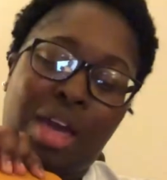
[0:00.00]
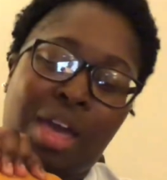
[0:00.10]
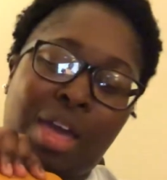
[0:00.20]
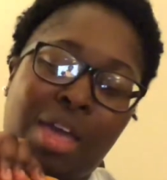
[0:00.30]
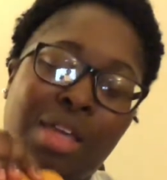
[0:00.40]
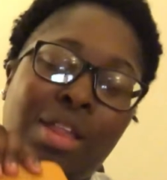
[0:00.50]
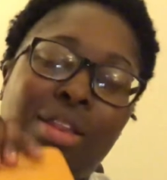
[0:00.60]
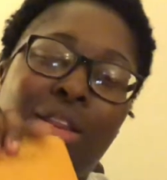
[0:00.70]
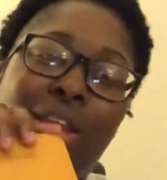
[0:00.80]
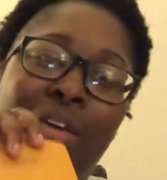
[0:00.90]
I
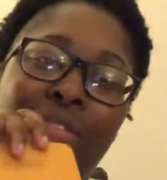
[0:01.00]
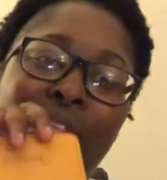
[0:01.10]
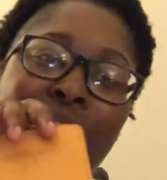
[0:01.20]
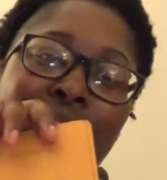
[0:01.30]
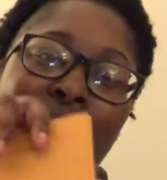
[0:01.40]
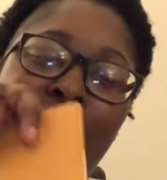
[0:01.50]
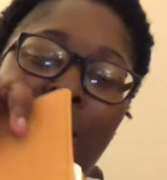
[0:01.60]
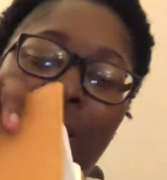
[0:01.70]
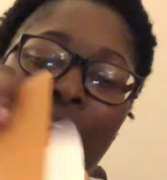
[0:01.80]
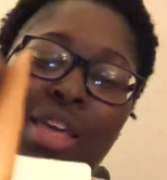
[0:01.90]
love this
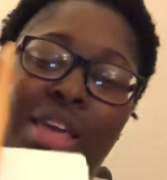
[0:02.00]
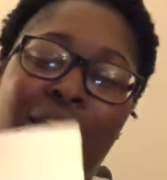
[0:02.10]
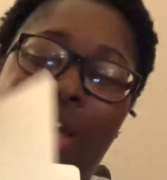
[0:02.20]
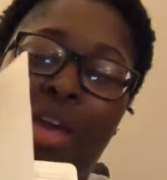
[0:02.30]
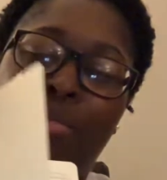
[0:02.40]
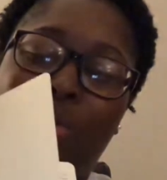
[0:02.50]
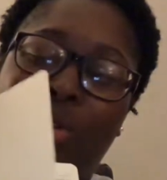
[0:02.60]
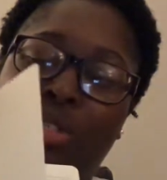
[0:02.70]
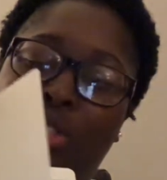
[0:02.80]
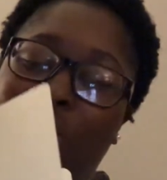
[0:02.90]
thing. I'm
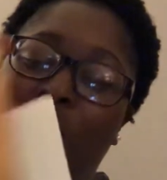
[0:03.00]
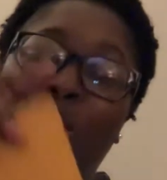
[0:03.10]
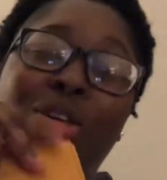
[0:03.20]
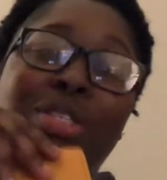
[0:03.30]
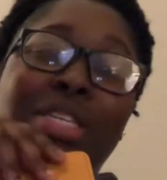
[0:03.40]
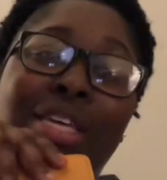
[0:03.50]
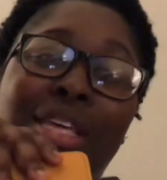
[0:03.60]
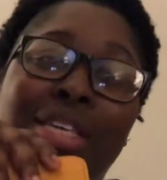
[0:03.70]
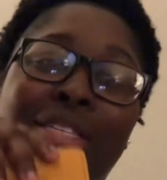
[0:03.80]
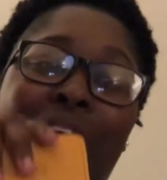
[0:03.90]
going to start using this.